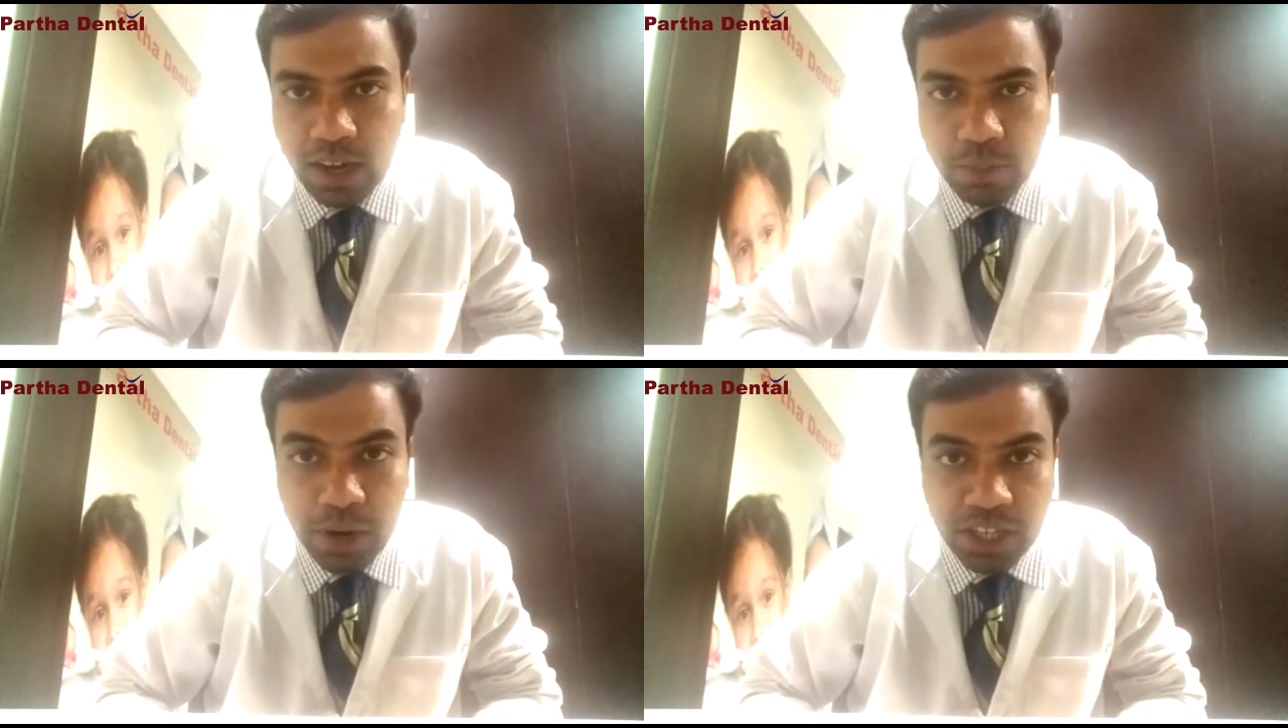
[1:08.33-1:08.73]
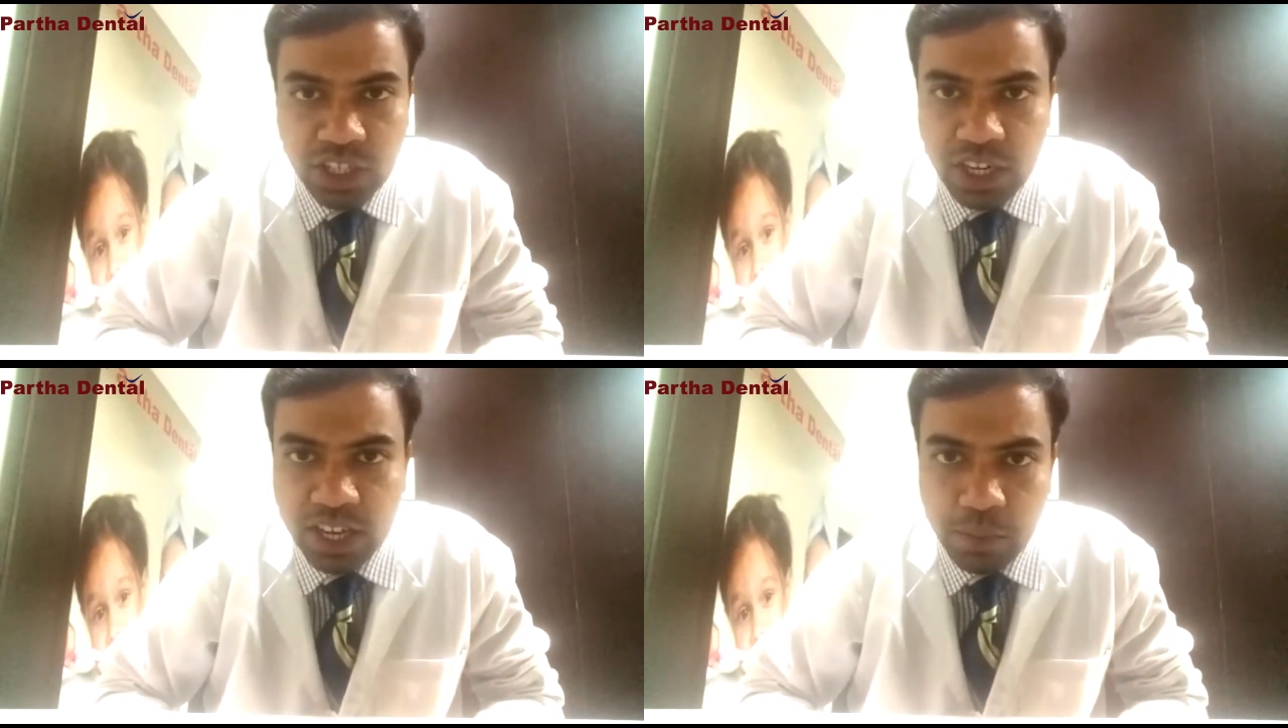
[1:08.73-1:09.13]

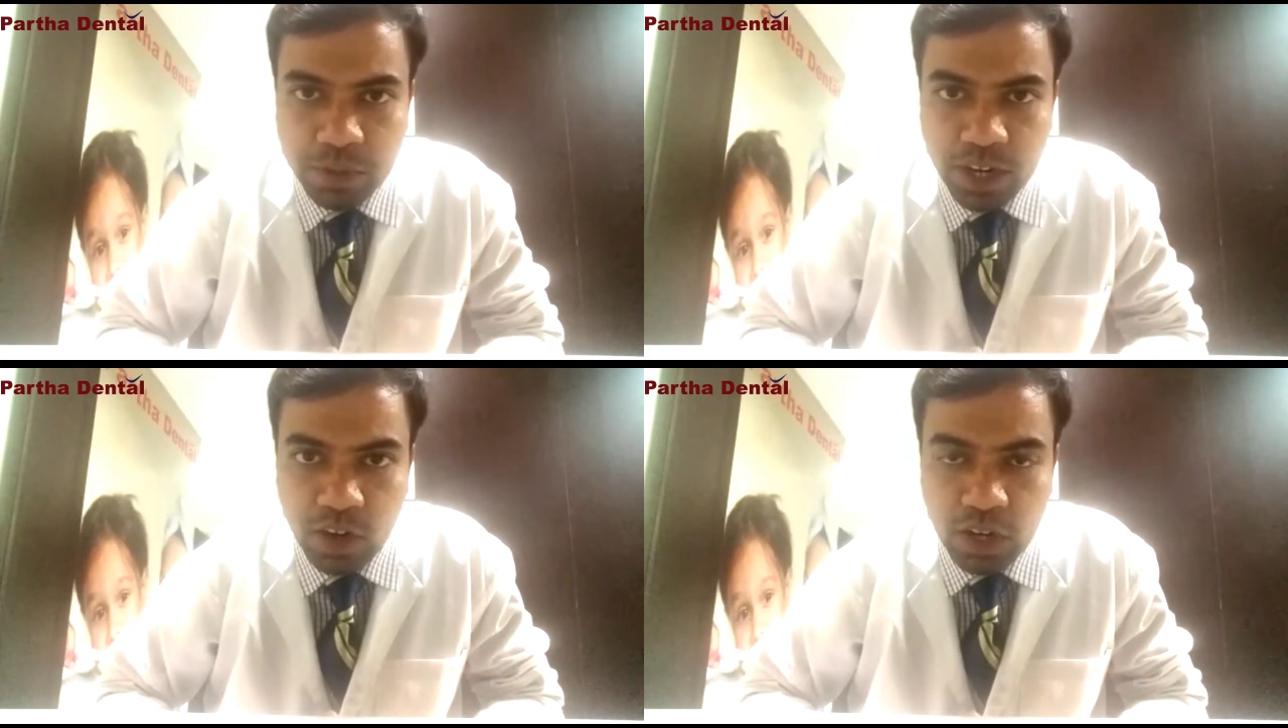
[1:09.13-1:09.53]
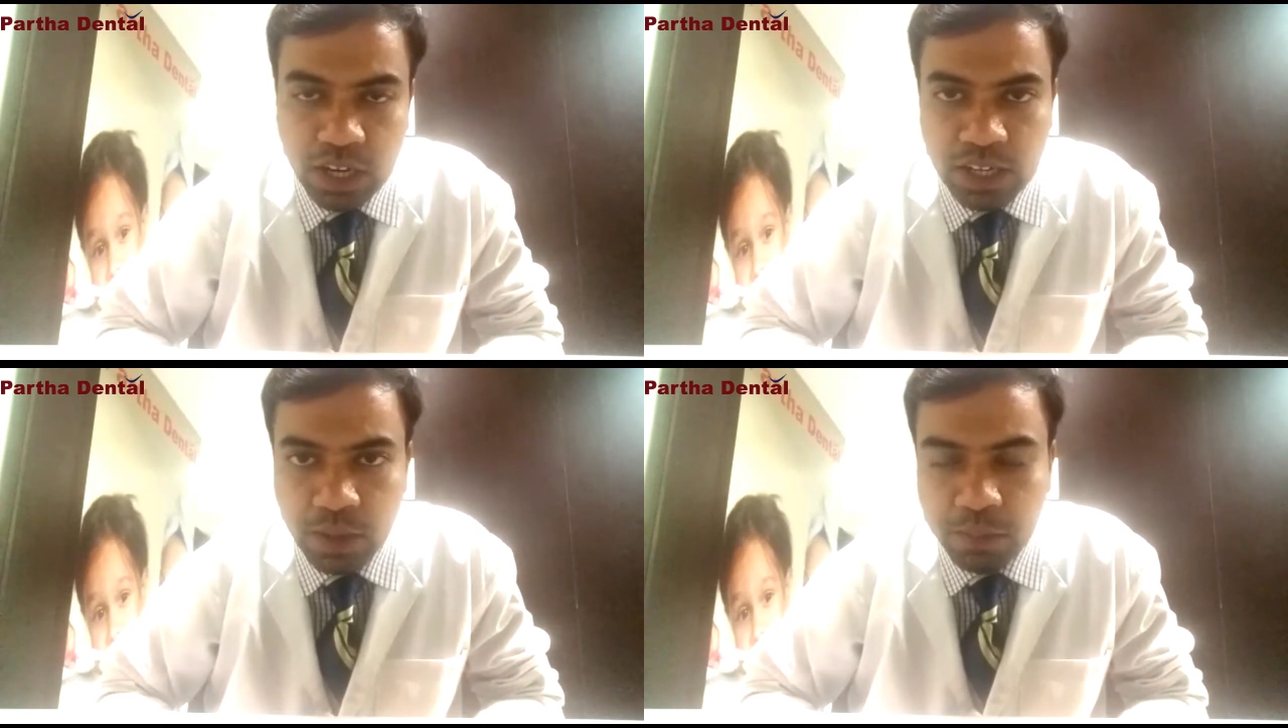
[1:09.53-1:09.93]
partially erupted or
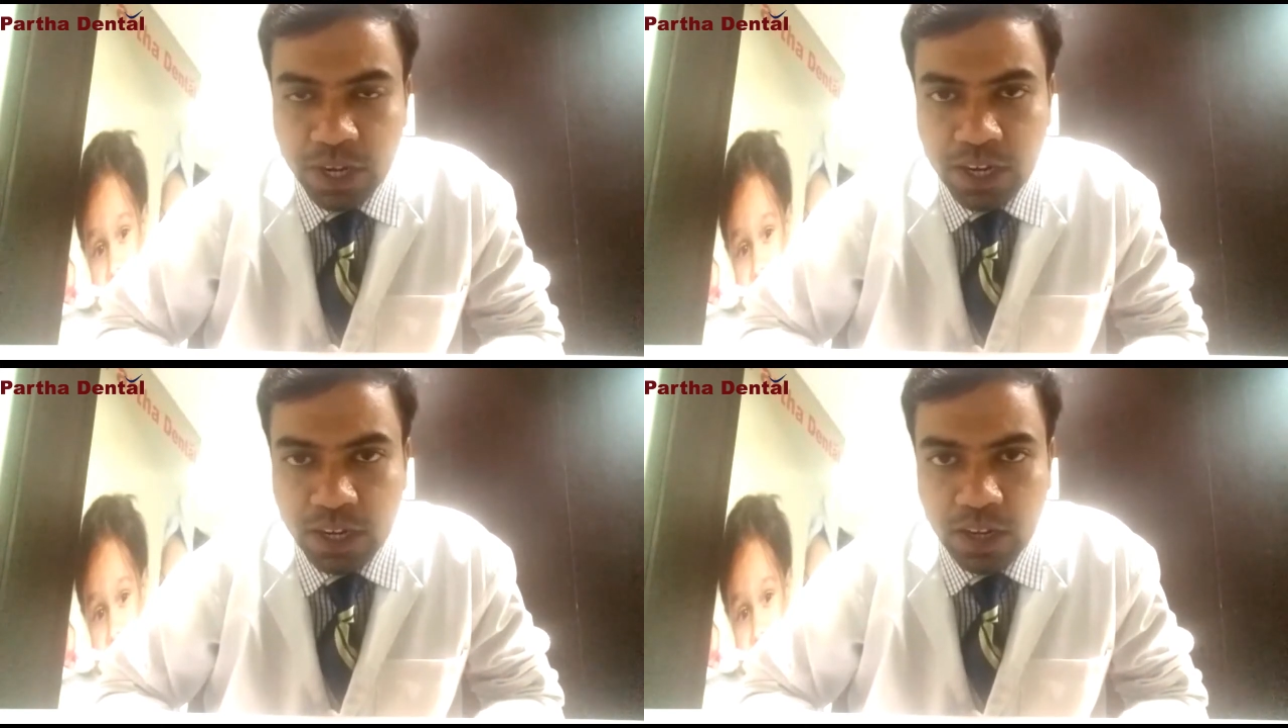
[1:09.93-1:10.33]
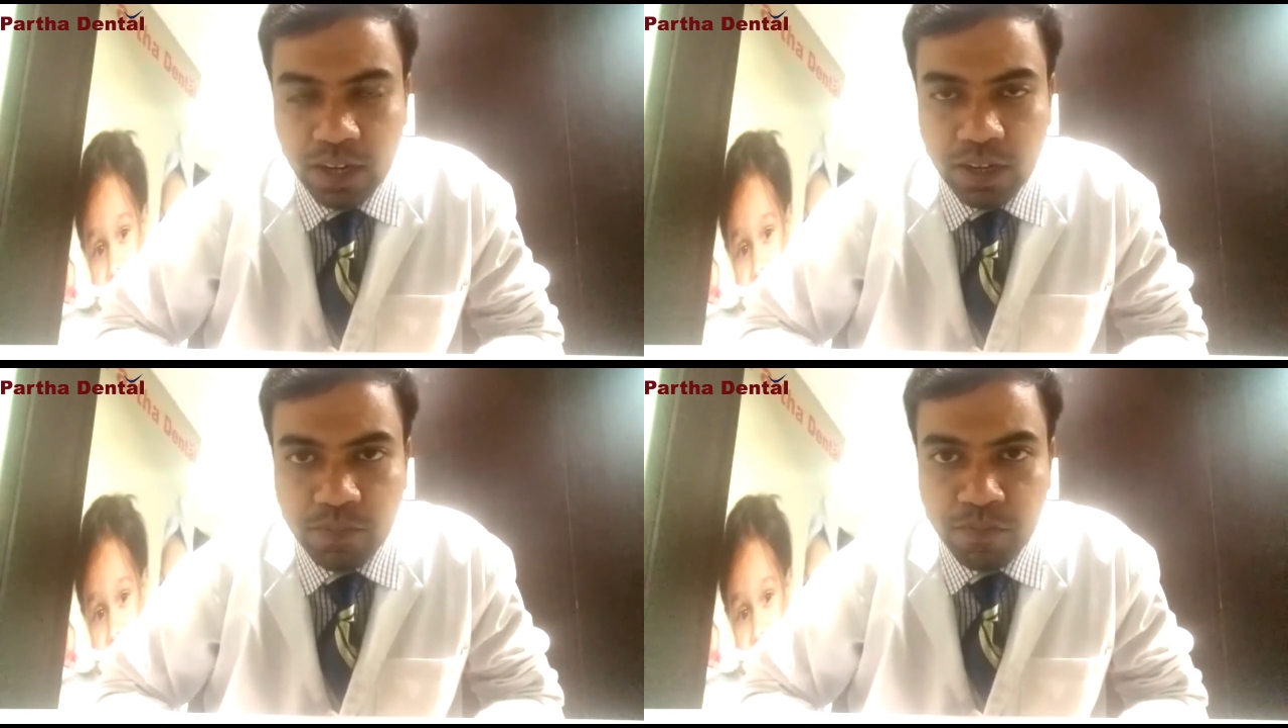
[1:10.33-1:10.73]
unerupted
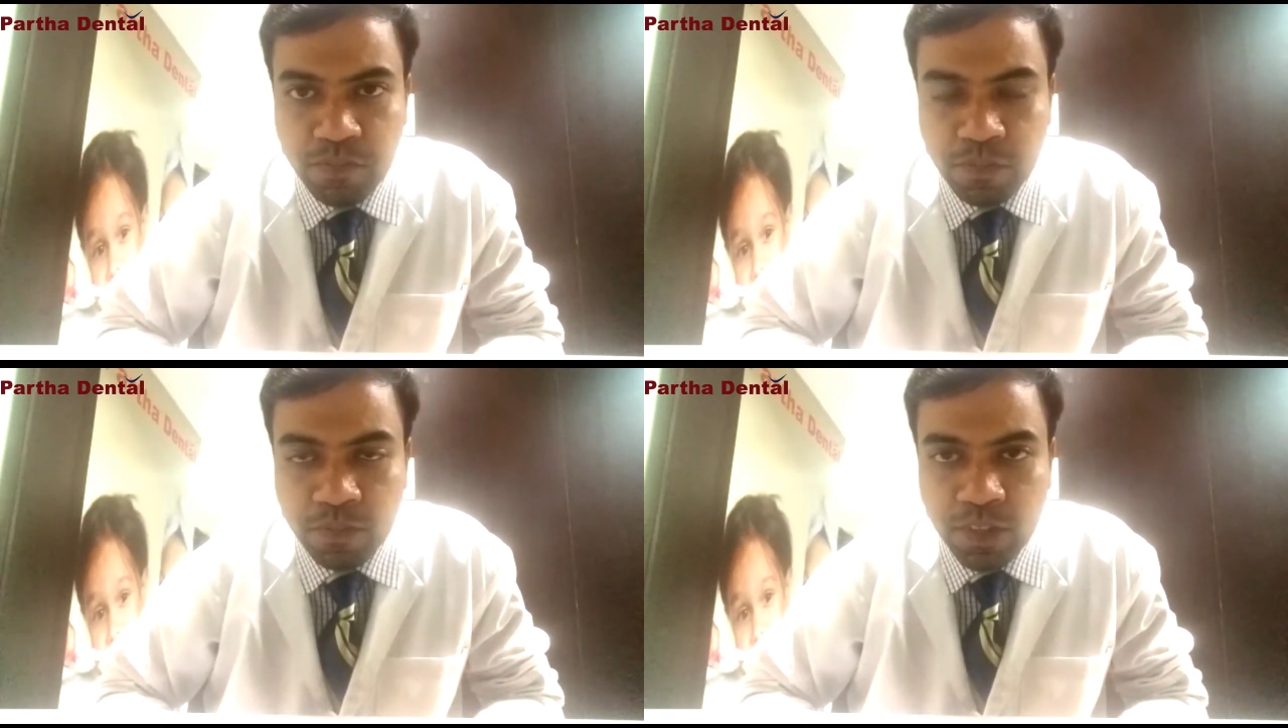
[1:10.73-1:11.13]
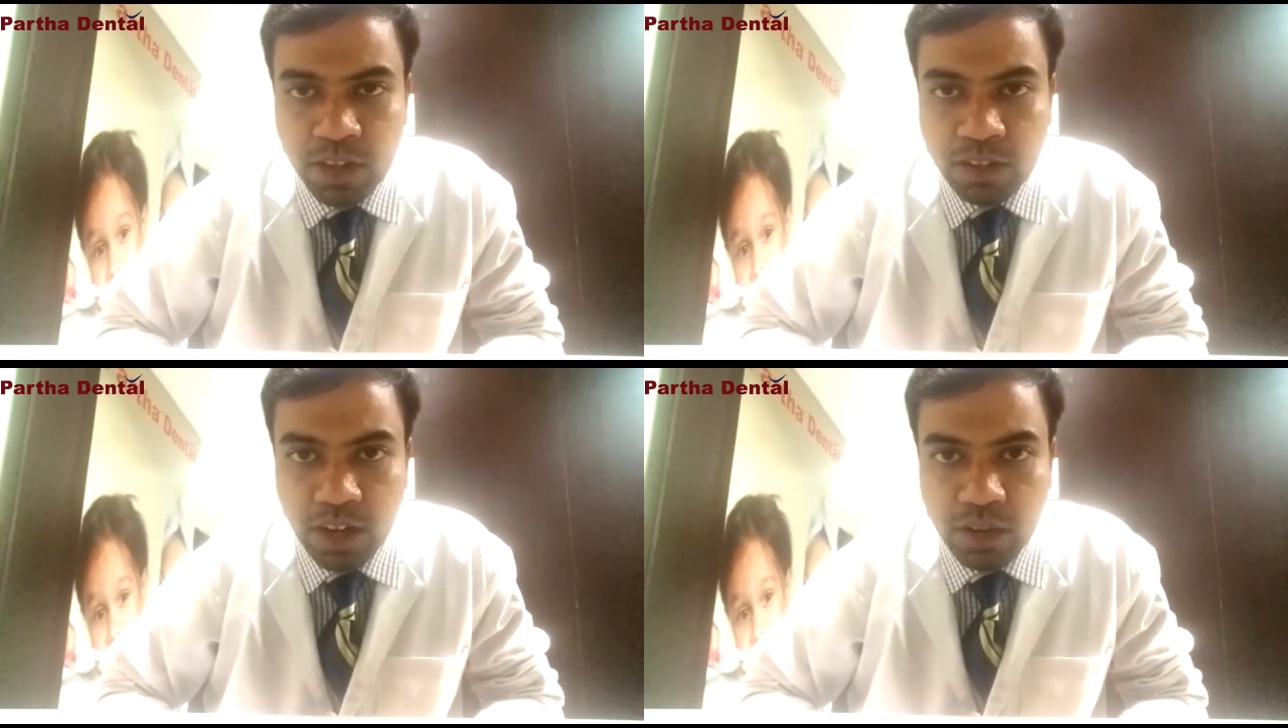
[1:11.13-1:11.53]

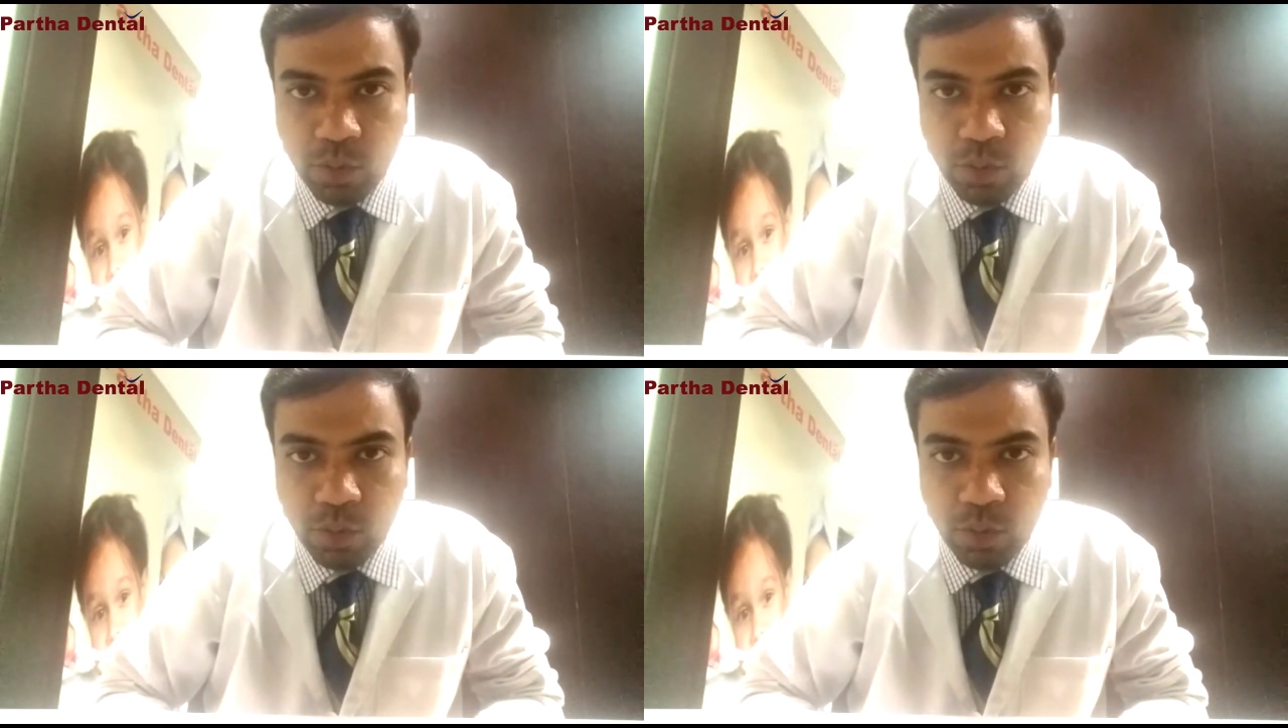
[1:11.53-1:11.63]
third